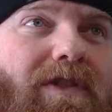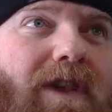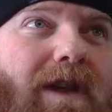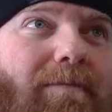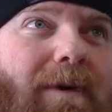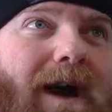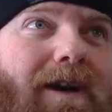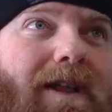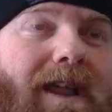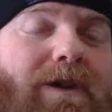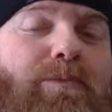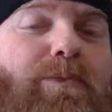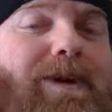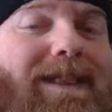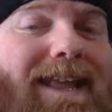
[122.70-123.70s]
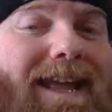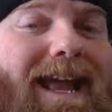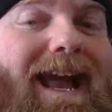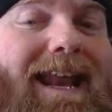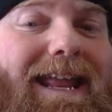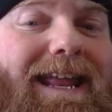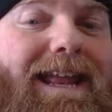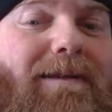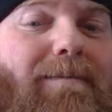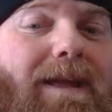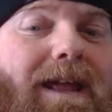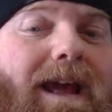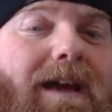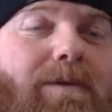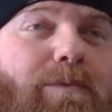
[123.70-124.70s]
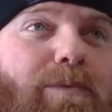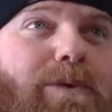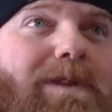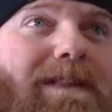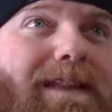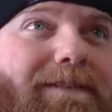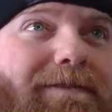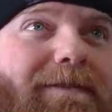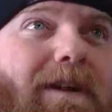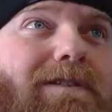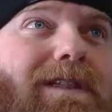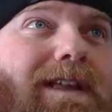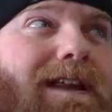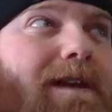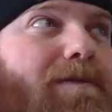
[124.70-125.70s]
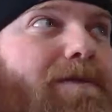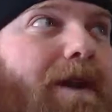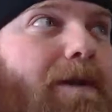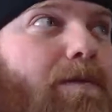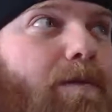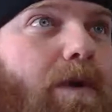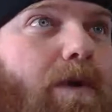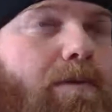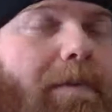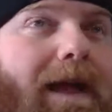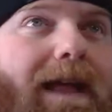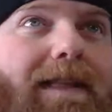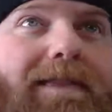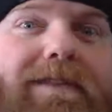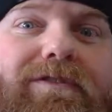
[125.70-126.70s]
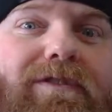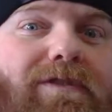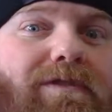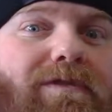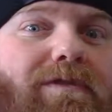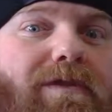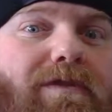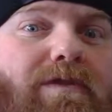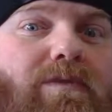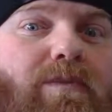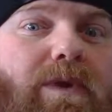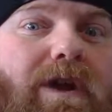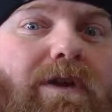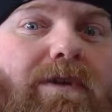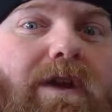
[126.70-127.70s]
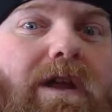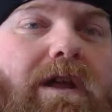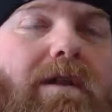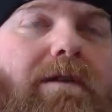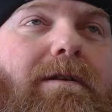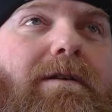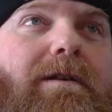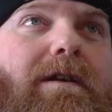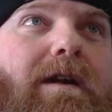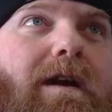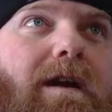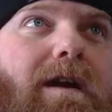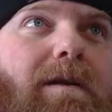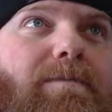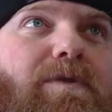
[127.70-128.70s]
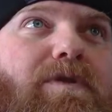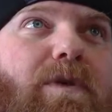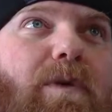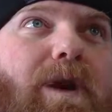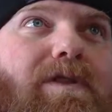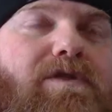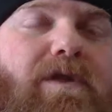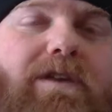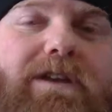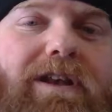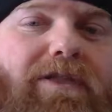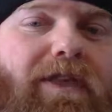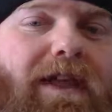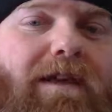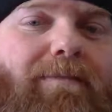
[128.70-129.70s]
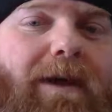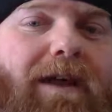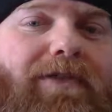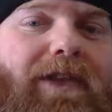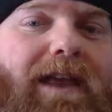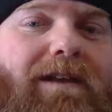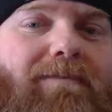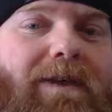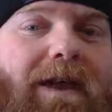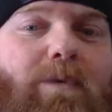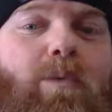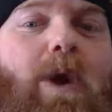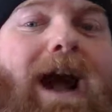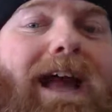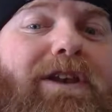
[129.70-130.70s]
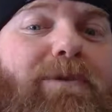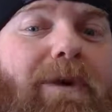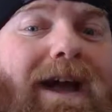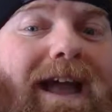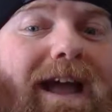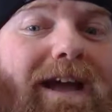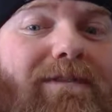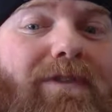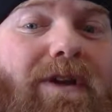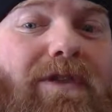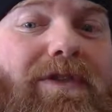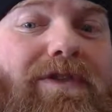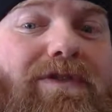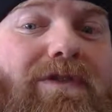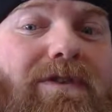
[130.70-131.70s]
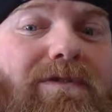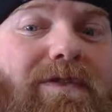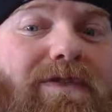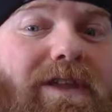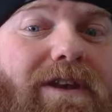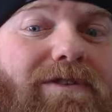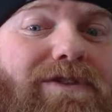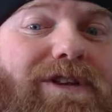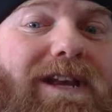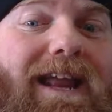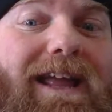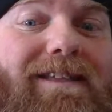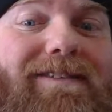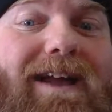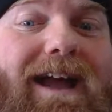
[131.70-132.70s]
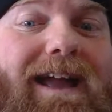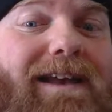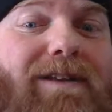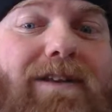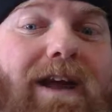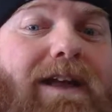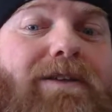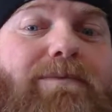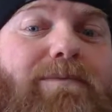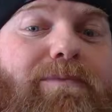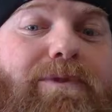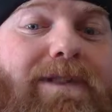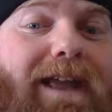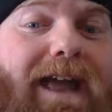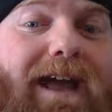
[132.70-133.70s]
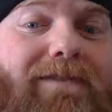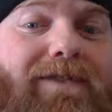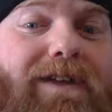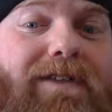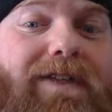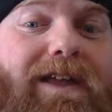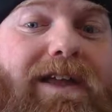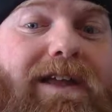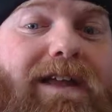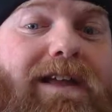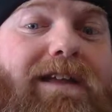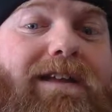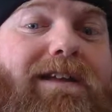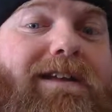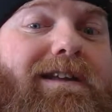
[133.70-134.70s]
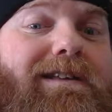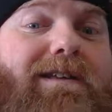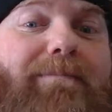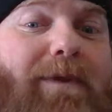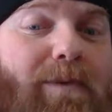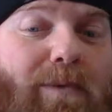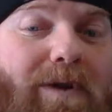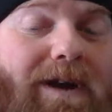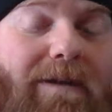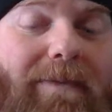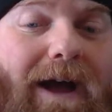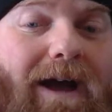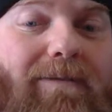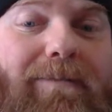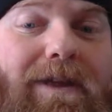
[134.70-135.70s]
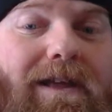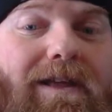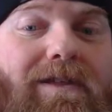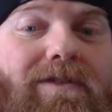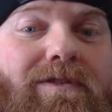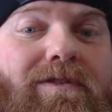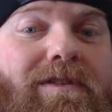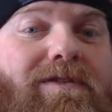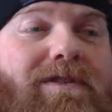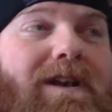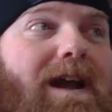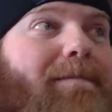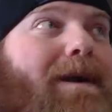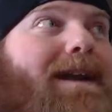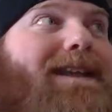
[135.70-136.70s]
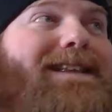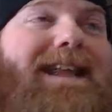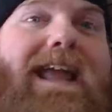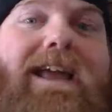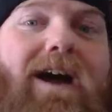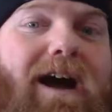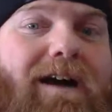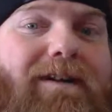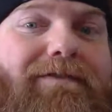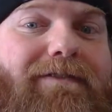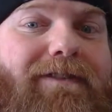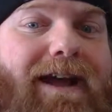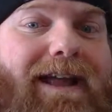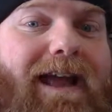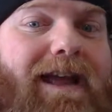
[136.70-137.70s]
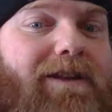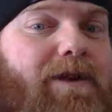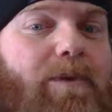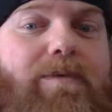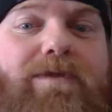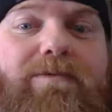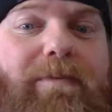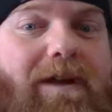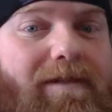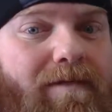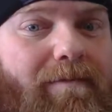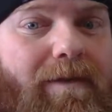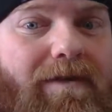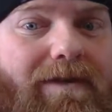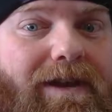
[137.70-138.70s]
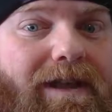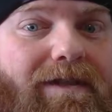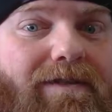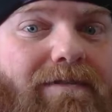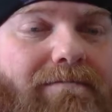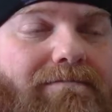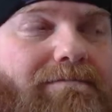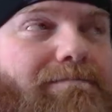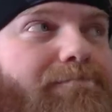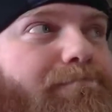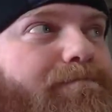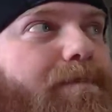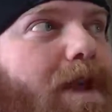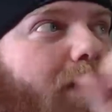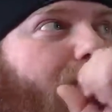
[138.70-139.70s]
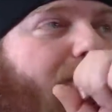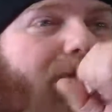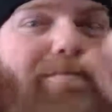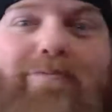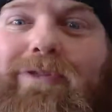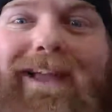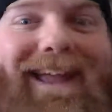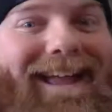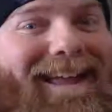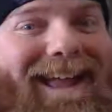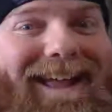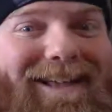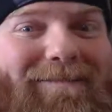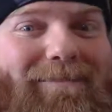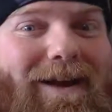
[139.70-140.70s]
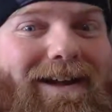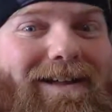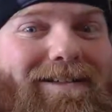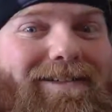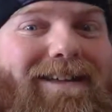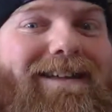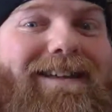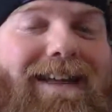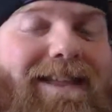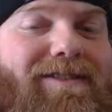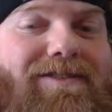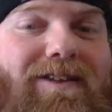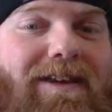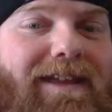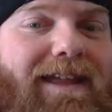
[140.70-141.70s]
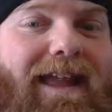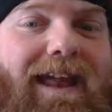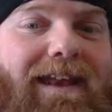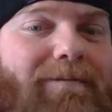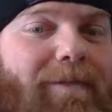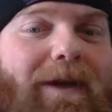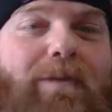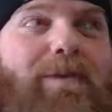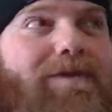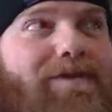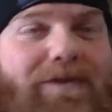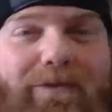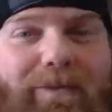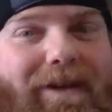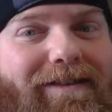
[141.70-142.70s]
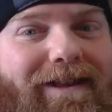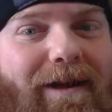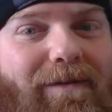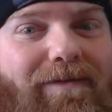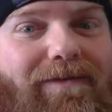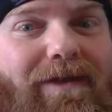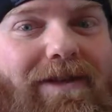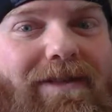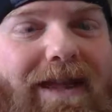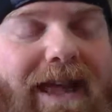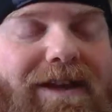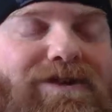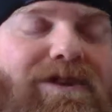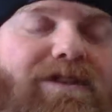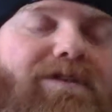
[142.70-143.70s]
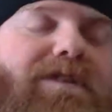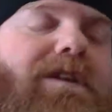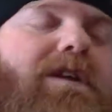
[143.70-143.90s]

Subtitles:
think about, it really kind of hit me. I really felt it. I was like, whoa, man, this is weird. So I started to think about that. I'm like, why do I have all this nervous energy and anxiety? I don't really have anything to be worried about because, listen, I'm on a day off. I got no responsibilities other than playing Xbox and sucking at it. That wasn't the reason I was feeling anxious.